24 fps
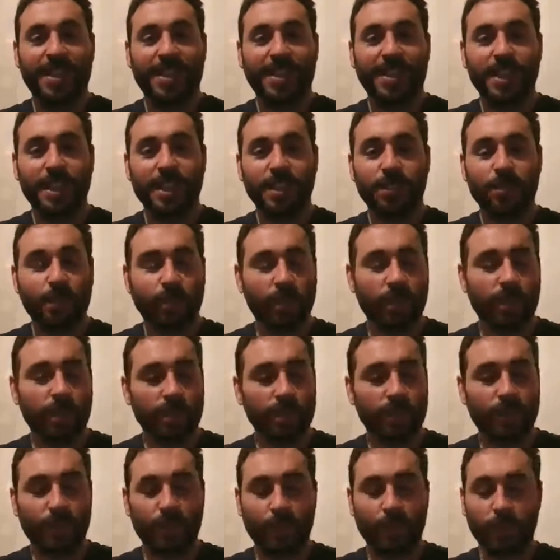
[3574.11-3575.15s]
Thank you
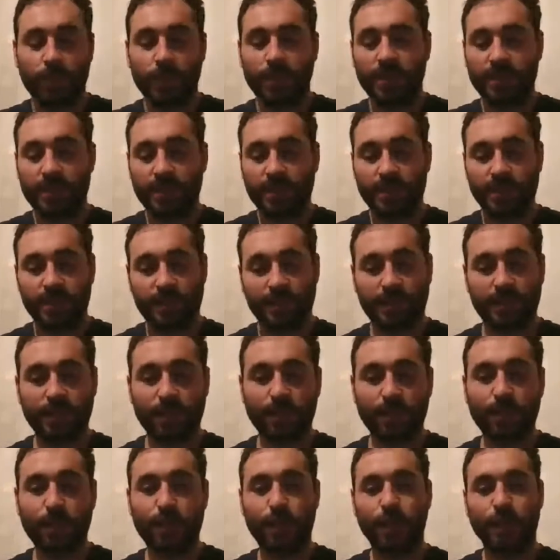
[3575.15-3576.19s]
guys for being there. Thank
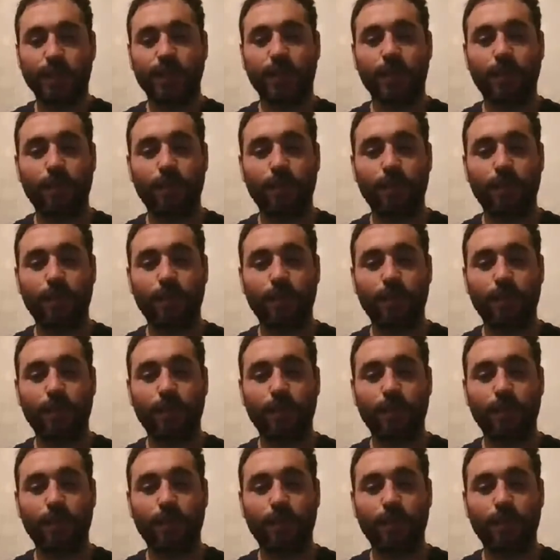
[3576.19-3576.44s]
you for all the